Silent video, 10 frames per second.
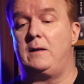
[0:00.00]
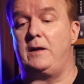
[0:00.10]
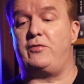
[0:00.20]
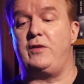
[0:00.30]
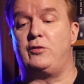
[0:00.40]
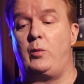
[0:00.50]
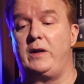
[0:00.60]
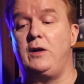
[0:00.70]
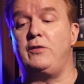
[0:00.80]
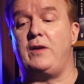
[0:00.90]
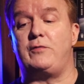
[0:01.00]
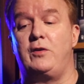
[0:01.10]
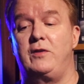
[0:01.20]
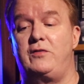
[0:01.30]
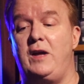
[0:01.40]
Less than twenty years
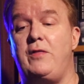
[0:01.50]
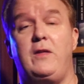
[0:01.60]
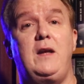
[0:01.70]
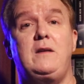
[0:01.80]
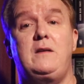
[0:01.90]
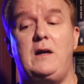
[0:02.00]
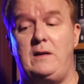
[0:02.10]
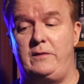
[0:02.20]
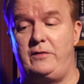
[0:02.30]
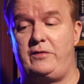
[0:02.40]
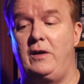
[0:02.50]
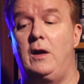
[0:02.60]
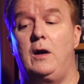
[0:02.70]
after his death, it does.